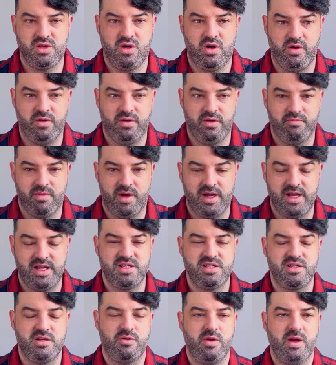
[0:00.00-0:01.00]
on my
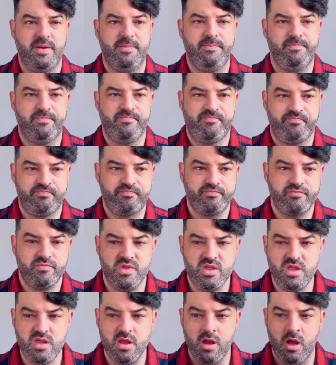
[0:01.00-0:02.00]
Instagram.
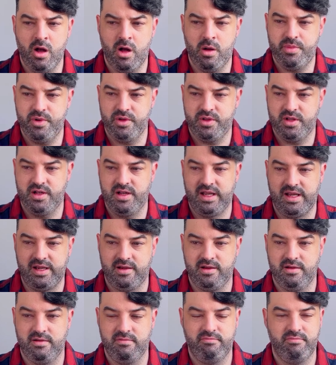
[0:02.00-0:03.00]
I'll put the link
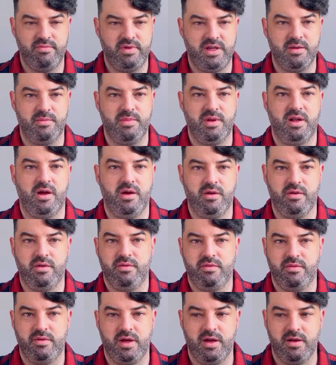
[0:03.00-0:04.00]
here below.
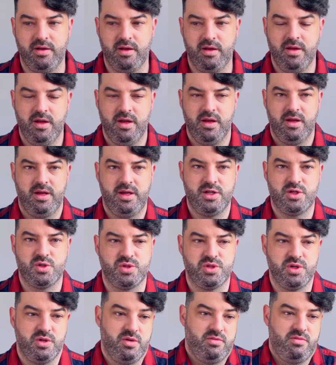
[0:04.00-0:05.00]
It's
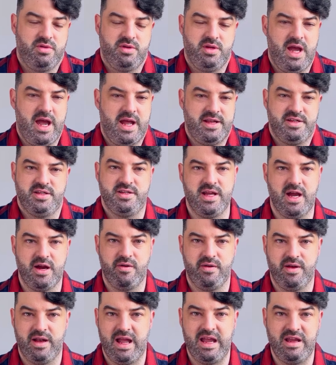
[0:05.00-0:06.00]
also at
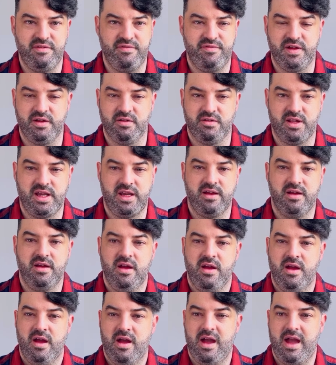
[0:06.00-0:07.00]
Darren A Fielding.
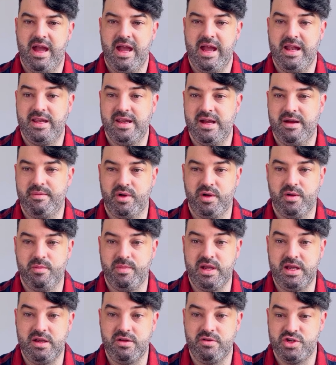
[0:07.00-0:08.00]
And yeah, I'm going to
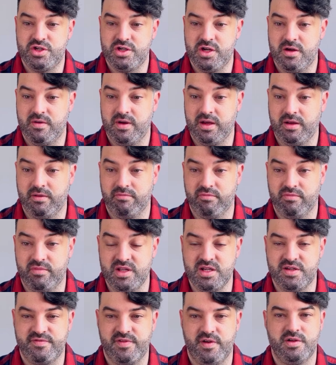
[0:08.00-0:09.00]
be sharing
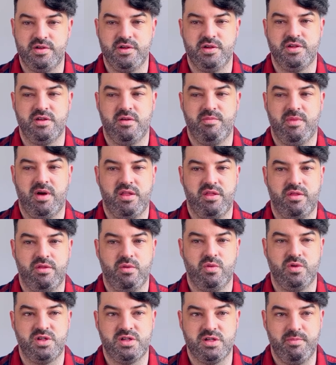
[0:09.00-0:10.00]
these photos and my
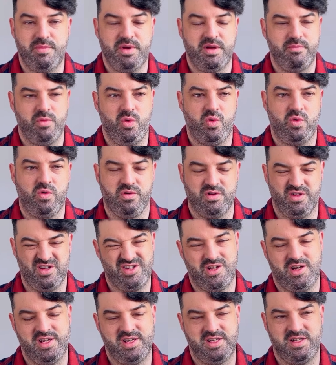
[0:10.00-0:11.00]
thoughts a bit more
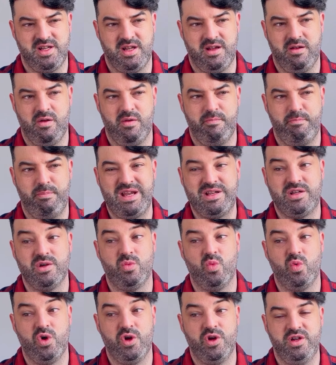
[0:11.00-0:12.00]
concise and better
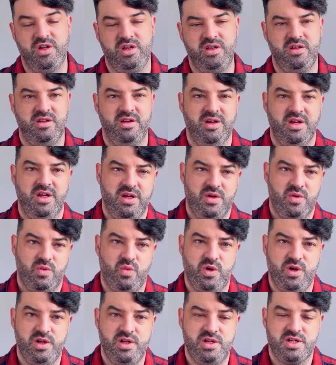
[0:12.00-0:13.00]
worded
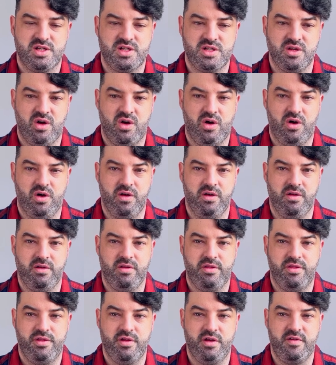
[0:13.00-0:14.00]
words on
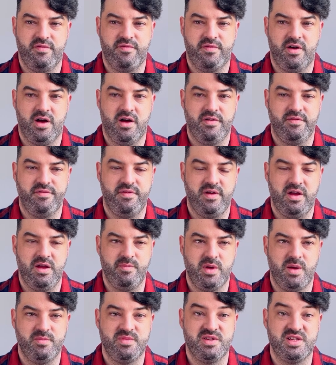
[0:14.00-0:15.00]

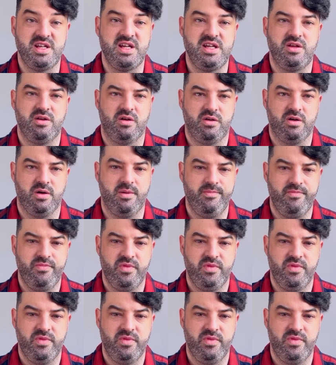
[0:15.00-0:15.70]
35mmc.com.